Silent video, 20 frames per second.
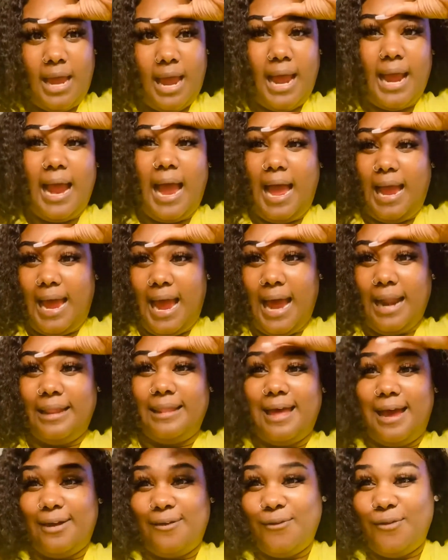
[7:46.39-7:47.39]
I got a
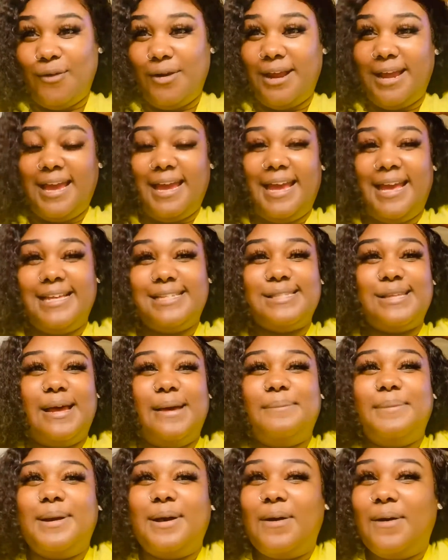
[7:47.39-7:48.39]
lot of forehead, so
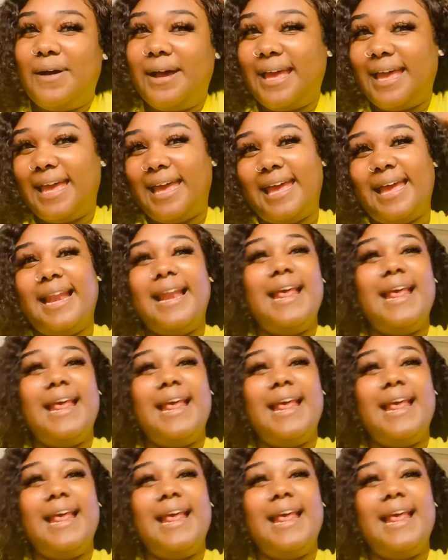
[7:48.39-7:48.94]
I'm gonna go ahead